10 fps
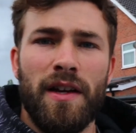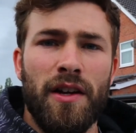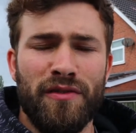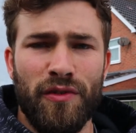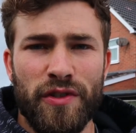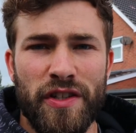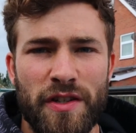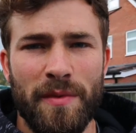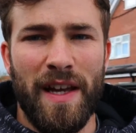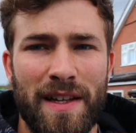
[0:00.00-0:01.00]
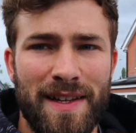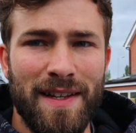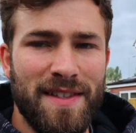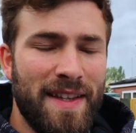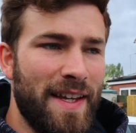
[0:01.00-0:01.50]
Unfortunately, Jimmy has
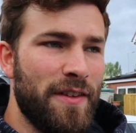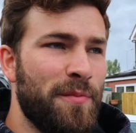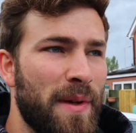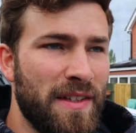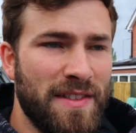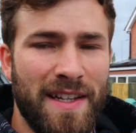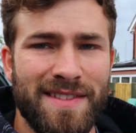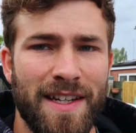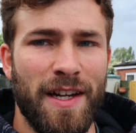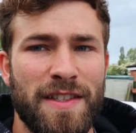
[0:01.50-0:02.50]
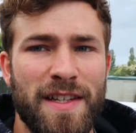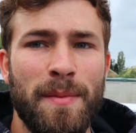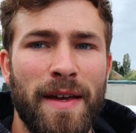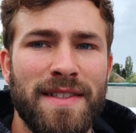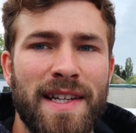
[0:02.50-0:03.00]
had to leave because he hasn't
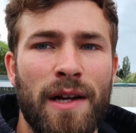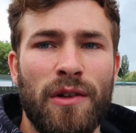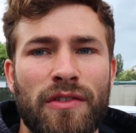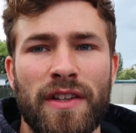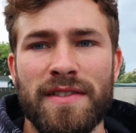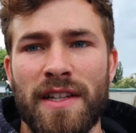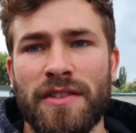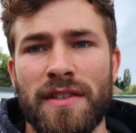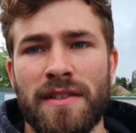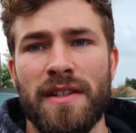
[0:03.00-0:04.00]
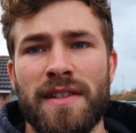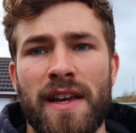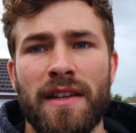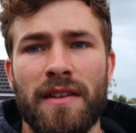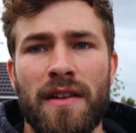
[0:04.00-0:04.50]
anticipated how long this session is going to take.